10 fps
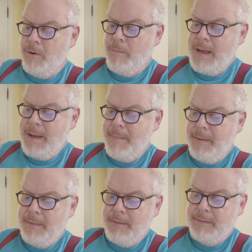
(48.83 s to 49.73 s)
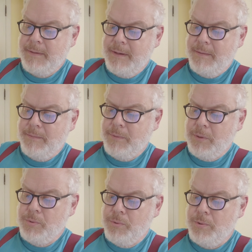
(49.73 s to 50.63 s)
Hobab, the son of
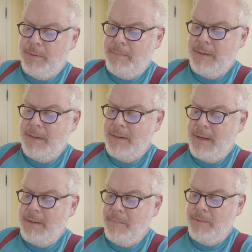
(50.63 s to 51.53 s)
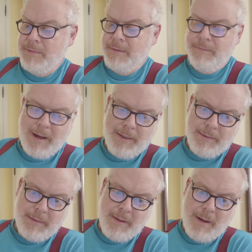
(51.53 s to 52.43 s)
Reuel the Midianite, Moses'
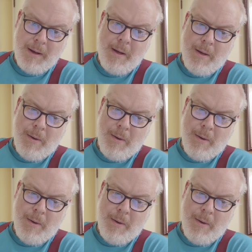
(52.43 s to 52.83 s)
father-in-law